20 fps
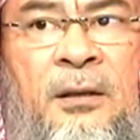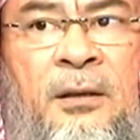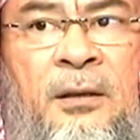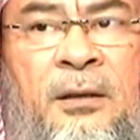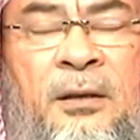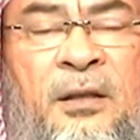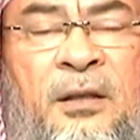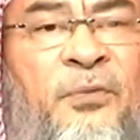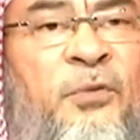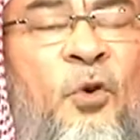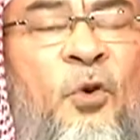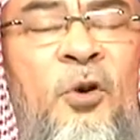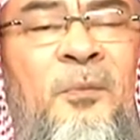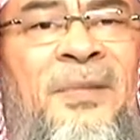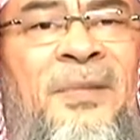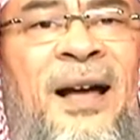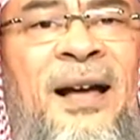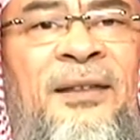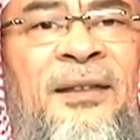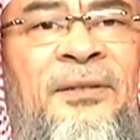The
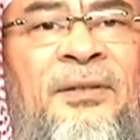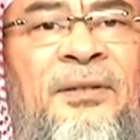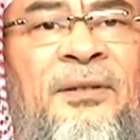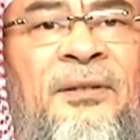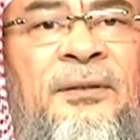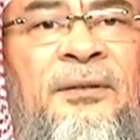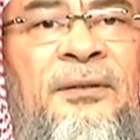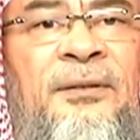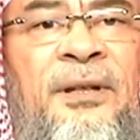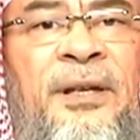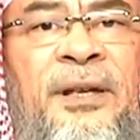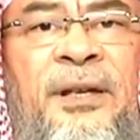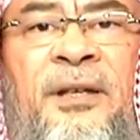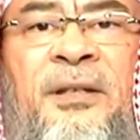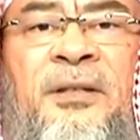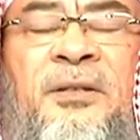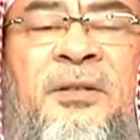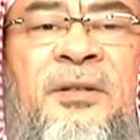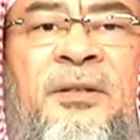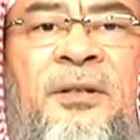format
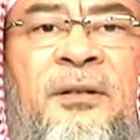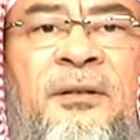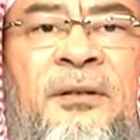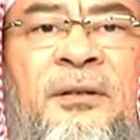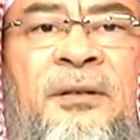is